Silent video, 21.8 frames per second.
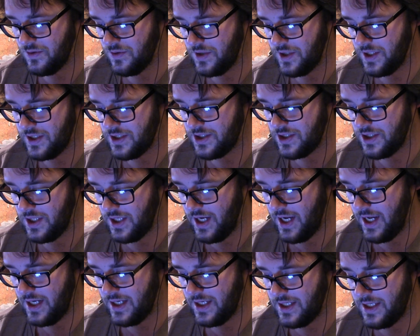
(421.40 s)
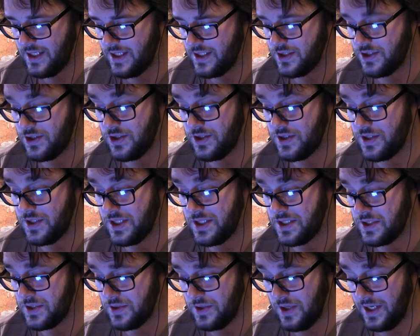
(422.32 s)
Christianity is just
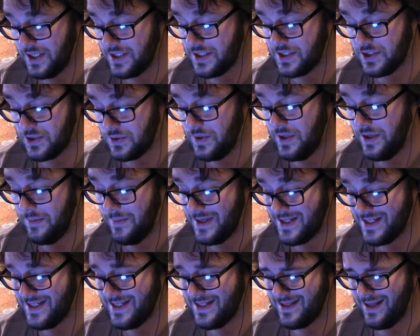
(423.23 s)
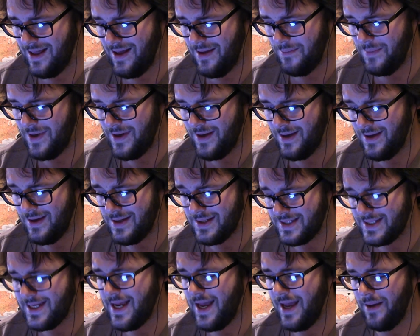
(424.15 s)
as extreme as Islam.
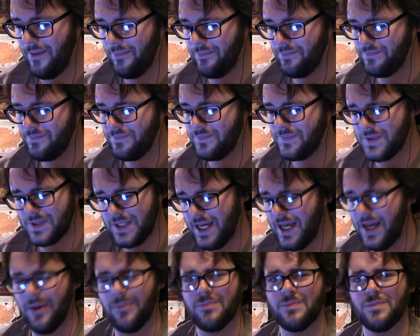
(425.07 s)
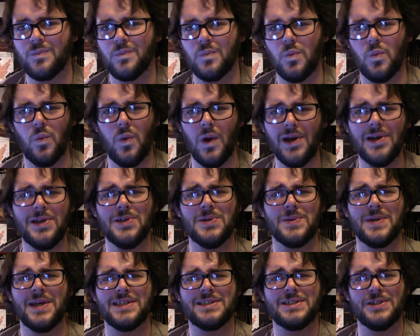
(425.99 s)
Sam, Sam, where do you
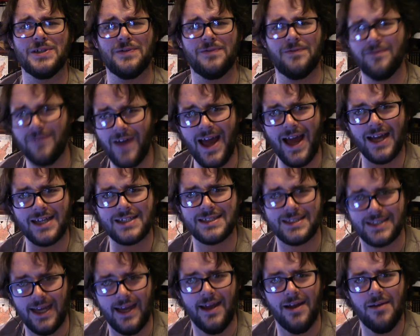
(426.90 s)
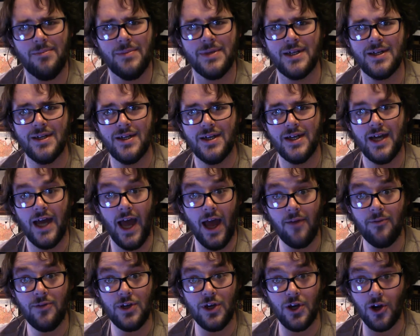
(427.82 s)
get your facts, Sam?
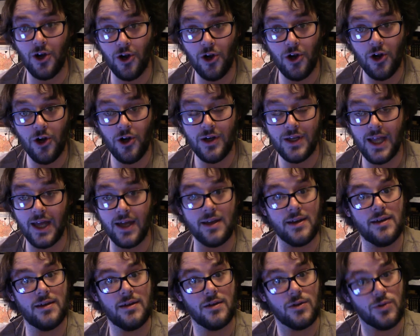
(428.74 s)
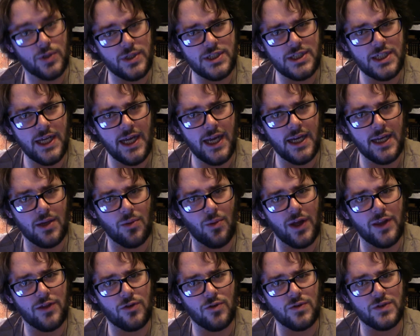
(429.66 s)
Haven't you heard that Christianity
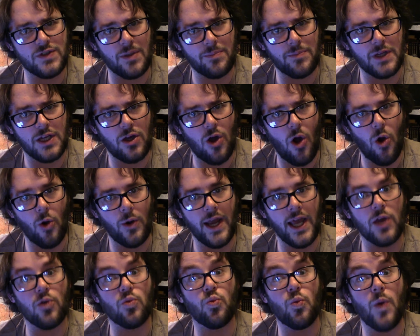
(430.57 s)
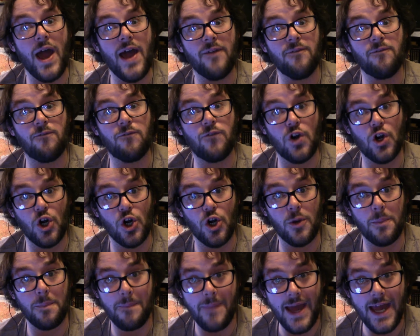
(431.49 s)
went through something called a
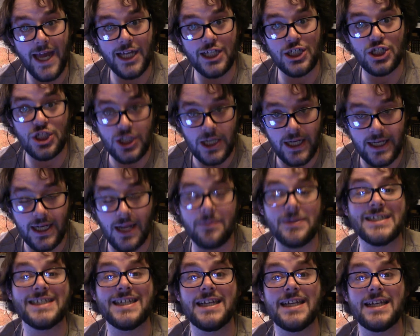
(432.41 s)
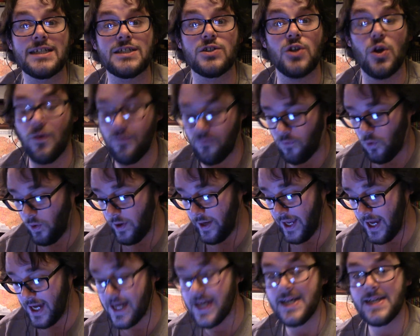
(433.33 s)
reformation? Let me say that slow for
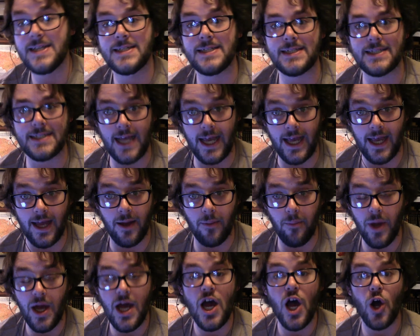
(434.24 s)
you, Sam.